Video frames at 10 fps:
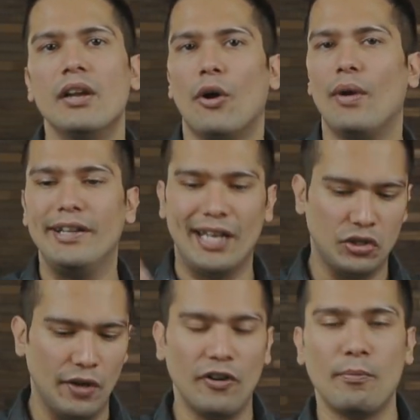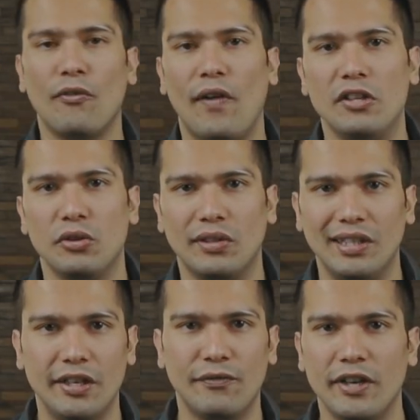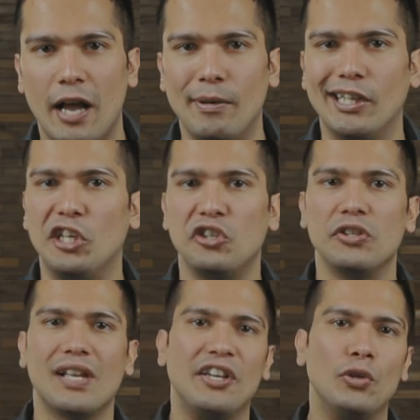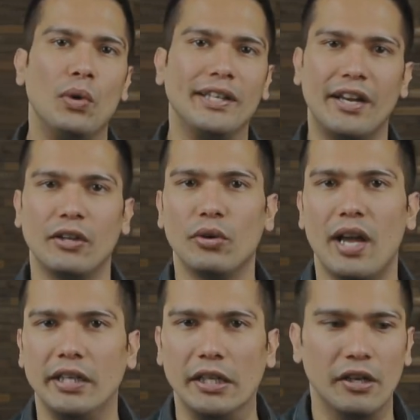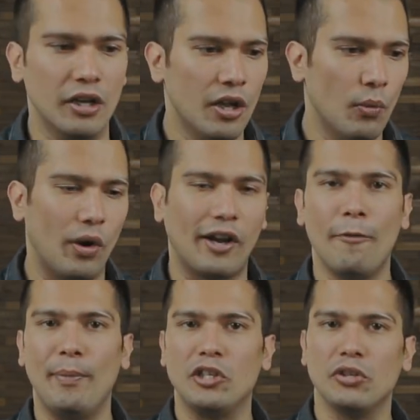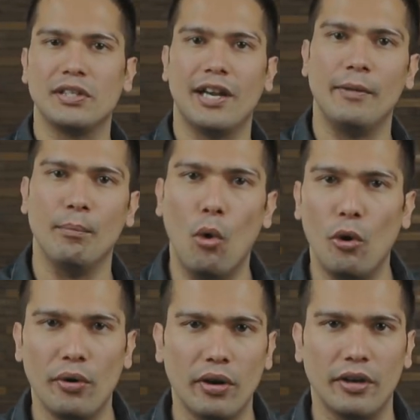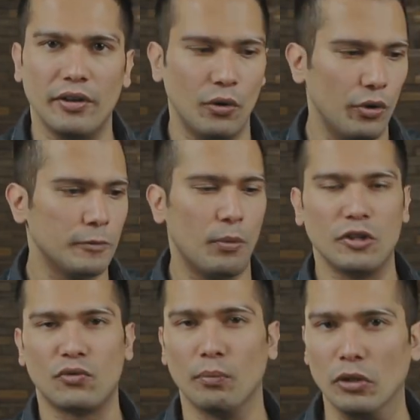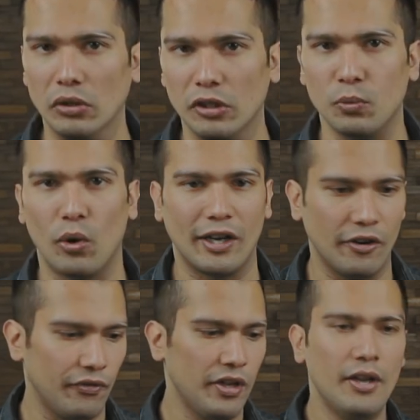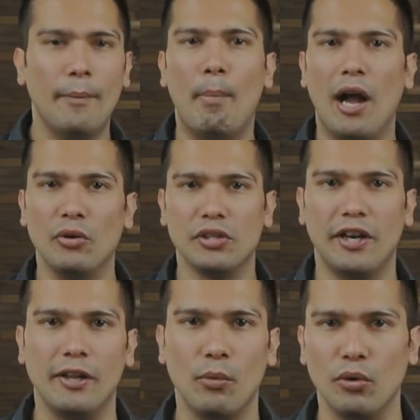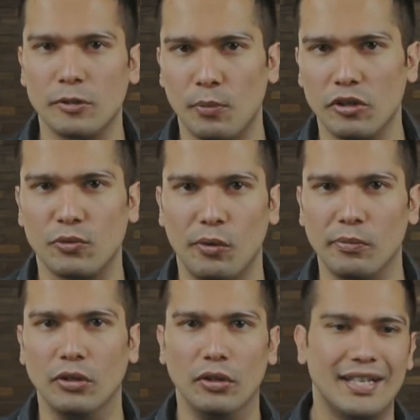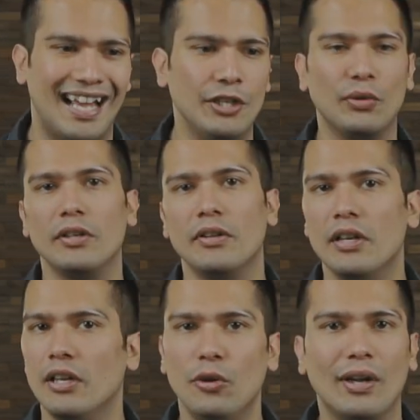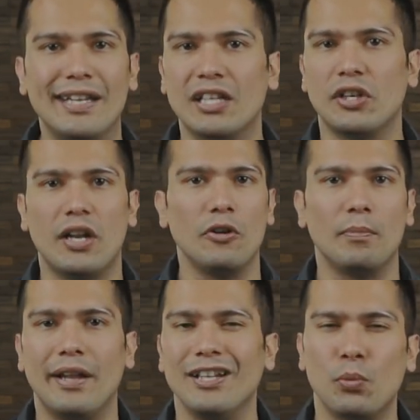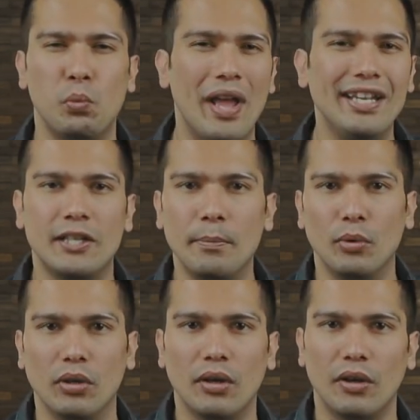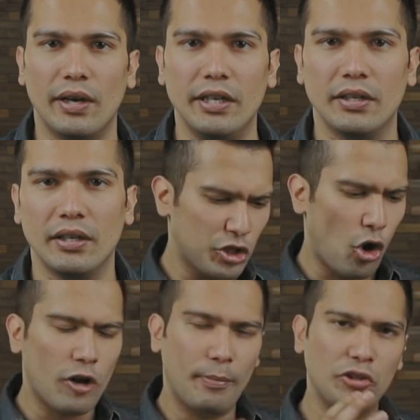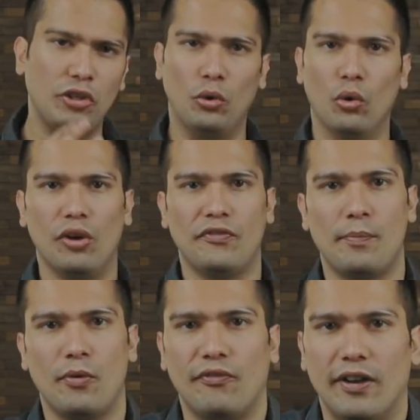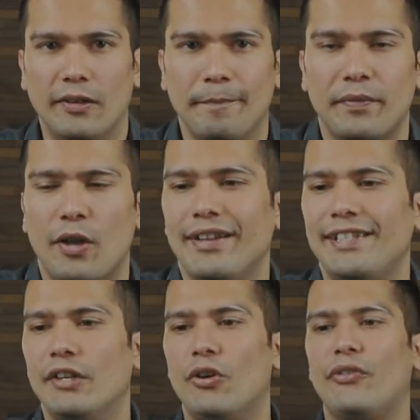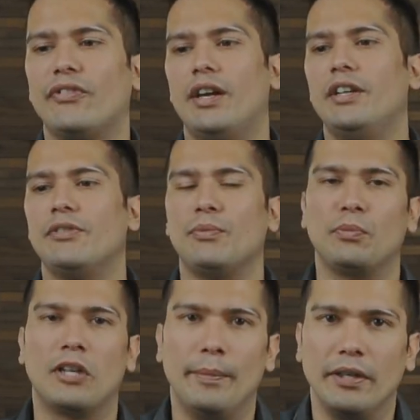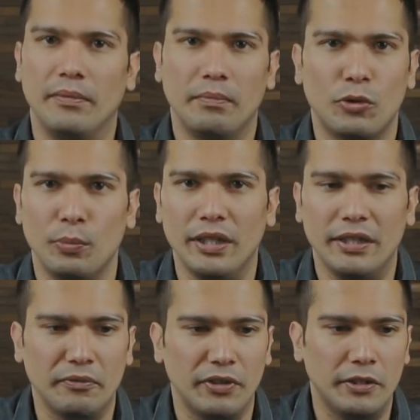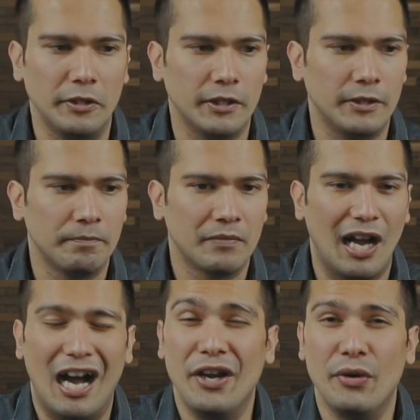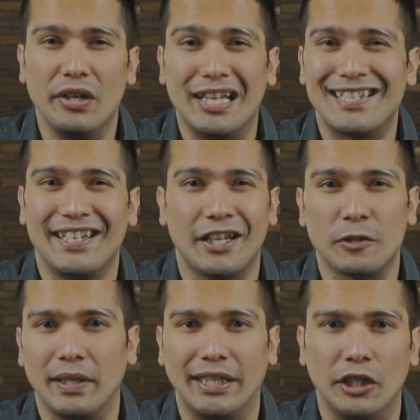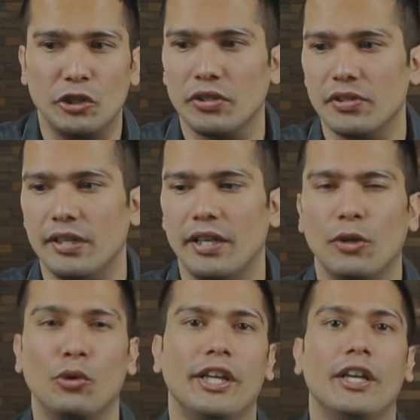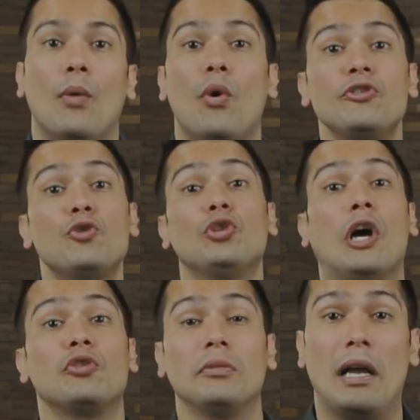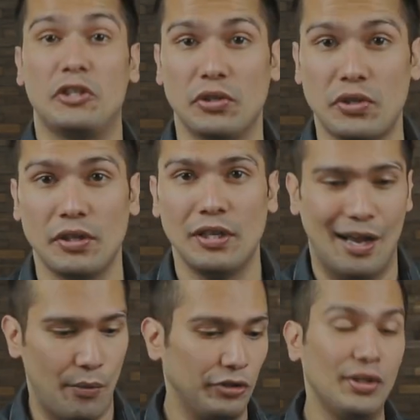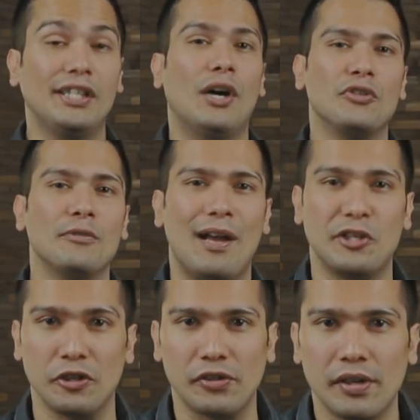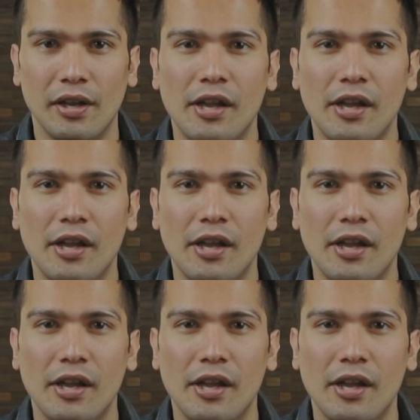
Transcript: Alright, test different profiles on 3 different applications, and you will get a good idea what kind of pictures getting more response from girls, what kind of bios getting more response from girls, and you can test it out, man. It's very simple. Alright, now let's talk about the goal of the profile. Now I see a lot of guys coming to me with unrealistic expectations. They're like, okay, I want 2,000 matches, I want 3,000 matches.